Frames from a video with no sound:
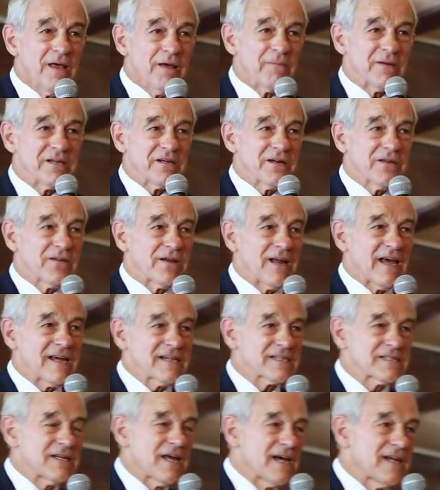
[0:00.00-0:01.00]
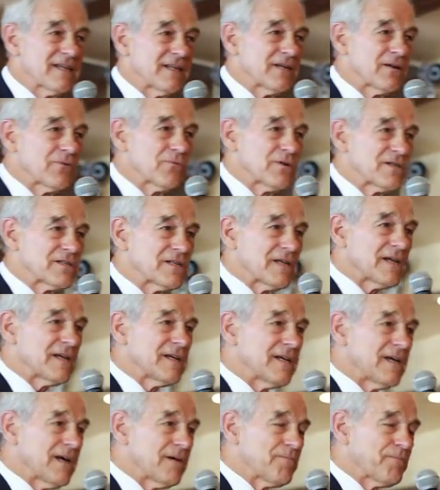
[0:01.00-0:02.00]
You know, last night there was
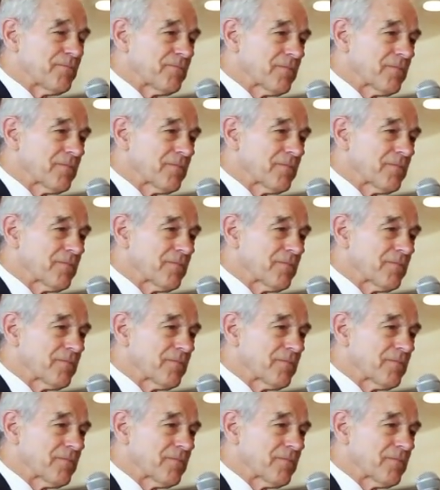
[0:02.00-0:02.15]
a